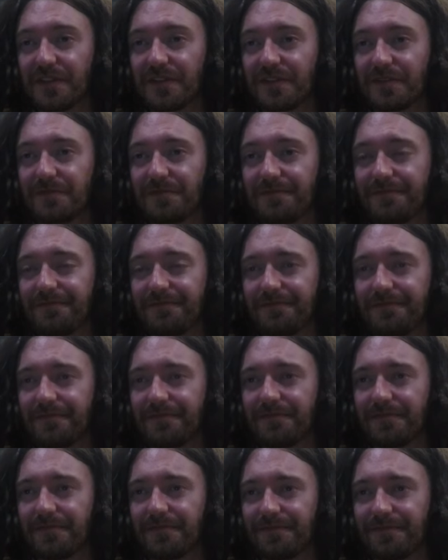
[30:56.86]

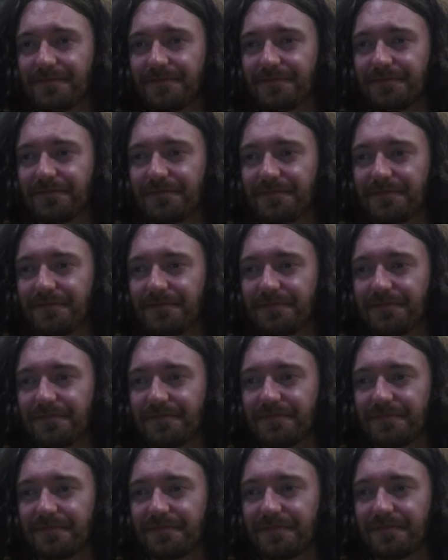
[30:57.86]

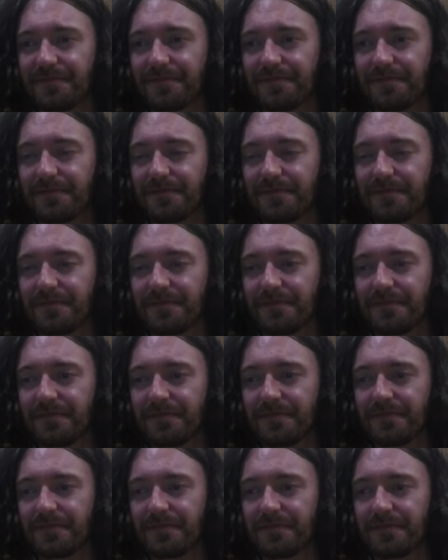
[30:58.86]

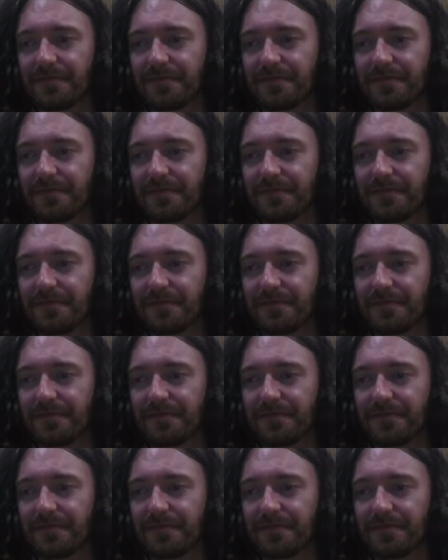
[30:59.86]
[no speech]